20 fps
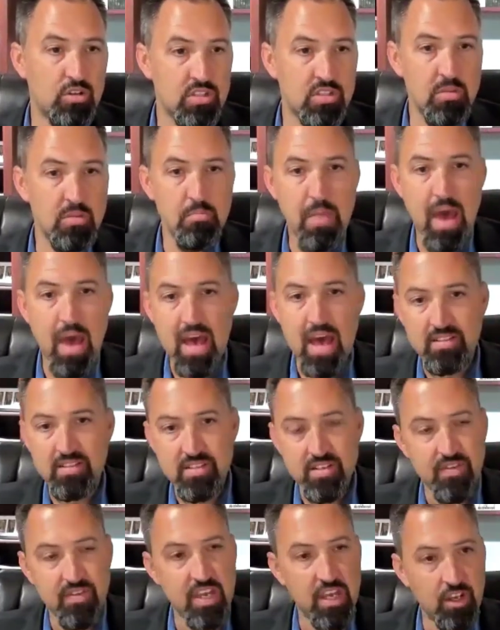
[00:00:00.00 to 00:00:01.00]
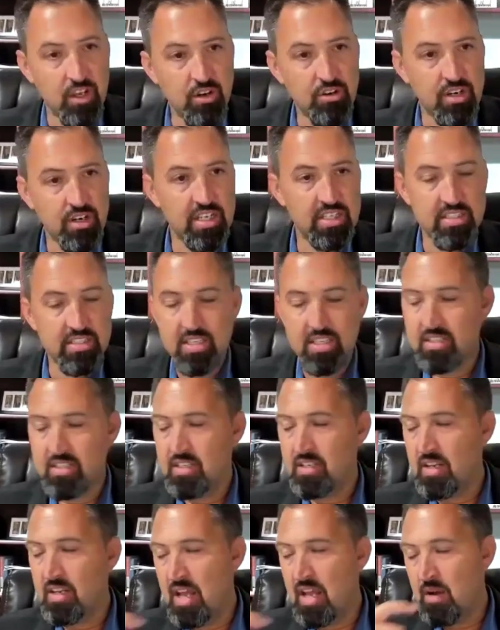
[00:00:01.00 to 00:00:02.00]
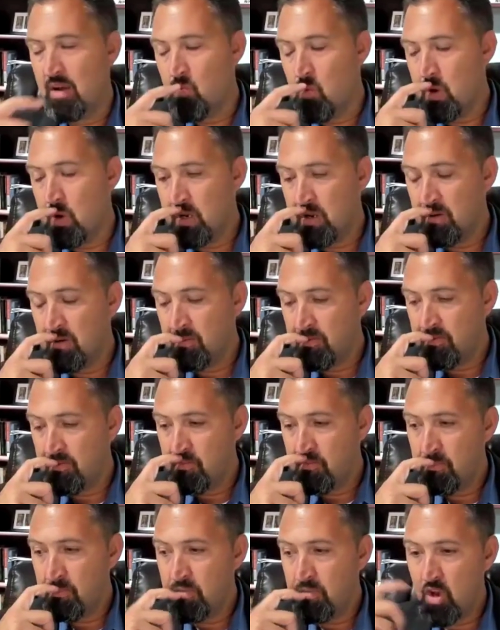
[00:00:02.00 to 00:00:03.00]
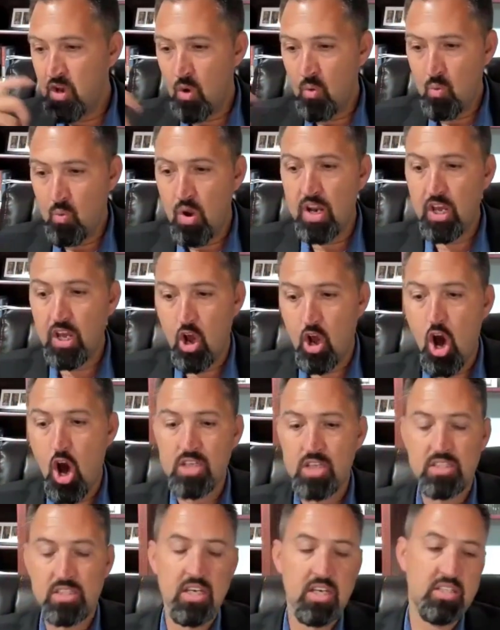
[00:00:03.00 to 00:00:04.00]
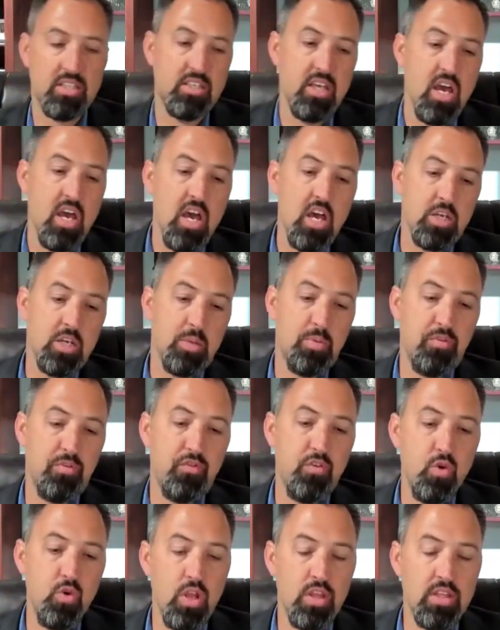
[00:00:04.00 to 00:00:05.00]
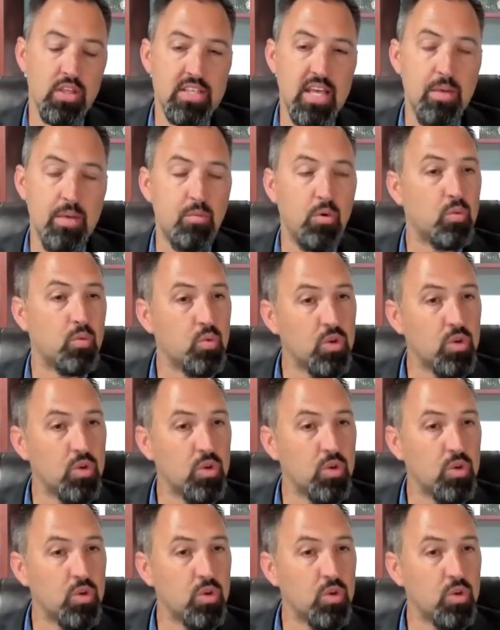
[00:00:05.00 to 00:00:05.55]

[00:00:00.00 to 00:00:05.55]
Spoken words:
just the massive increases and what it costs us to put food on the table.